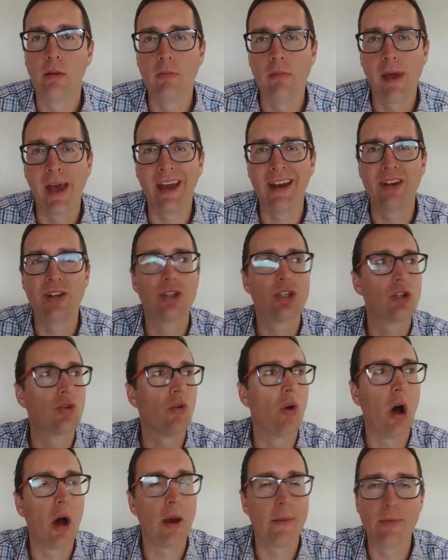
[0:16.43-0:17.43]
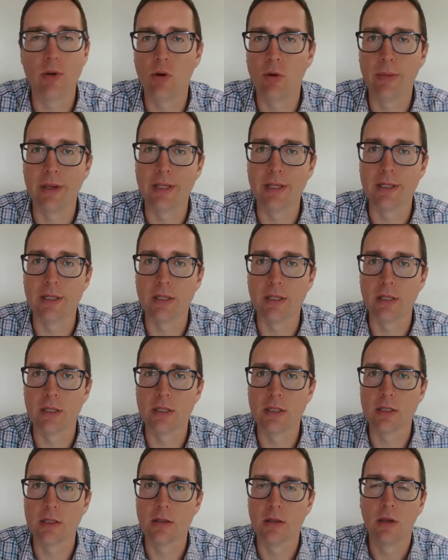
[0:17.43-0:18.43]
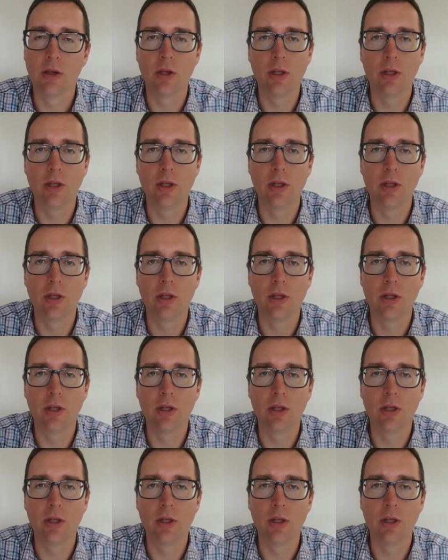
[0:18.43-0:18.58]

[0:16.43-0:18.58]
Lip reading: how do you describe your business,